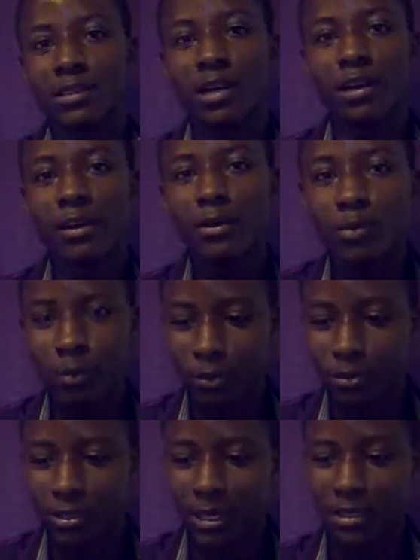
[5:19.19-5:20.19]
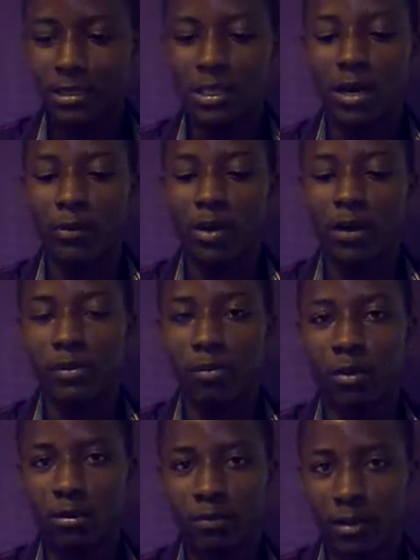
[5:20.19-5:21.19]
the leukocytes, and we have the
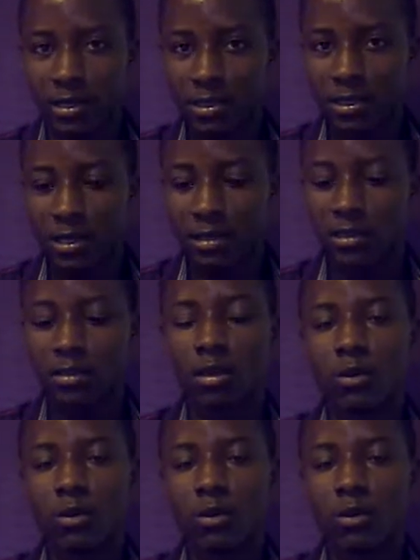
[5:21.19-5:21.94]
blood platelets,